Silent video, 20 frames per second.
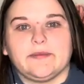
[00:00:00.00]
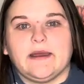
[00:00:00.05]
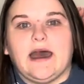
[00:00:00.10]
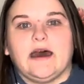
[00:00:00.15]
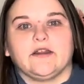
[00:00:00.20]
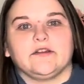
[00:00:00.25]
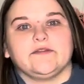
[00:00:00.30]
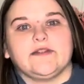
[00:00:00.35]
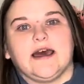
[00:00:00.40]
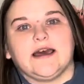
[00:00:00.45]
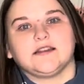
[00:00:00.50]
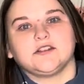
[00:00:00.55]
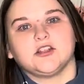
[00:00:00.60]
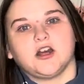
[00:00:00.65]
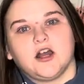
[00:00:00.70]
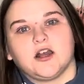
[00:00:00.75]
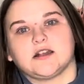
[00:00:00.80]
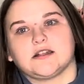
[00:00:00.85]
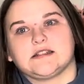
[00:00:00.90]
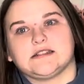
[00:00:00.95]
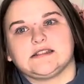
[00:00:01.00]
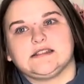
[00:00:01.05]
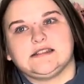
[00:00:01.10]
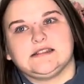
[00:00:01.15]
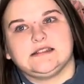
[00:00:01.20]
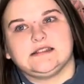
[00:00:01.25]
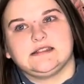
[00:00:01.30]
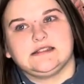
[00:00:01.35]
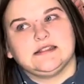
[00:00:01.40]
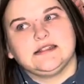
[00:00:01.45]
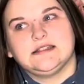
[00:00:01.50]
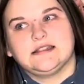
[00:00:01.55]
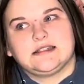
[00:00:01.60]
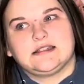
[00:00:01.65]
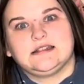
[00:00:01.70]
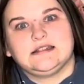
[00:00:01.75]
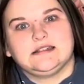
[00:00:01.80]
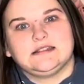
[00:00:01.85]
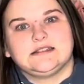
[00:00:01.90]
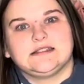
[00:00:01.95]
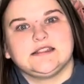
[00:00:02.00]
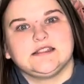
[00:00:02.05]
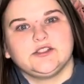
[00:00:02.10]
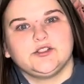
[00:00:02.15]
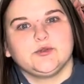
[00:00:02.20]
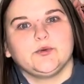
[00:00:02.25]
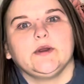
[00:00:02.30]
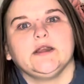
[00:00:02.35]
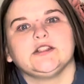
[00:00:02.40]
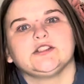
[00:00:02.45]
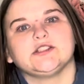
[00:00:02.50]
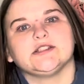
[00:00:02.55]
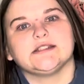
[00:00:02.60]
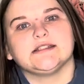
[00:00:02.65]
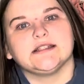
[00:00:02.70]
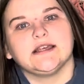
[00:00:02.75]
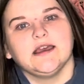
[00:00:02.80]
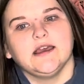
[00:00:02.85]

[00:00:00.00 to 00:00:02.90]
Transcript: out of that toxic situation,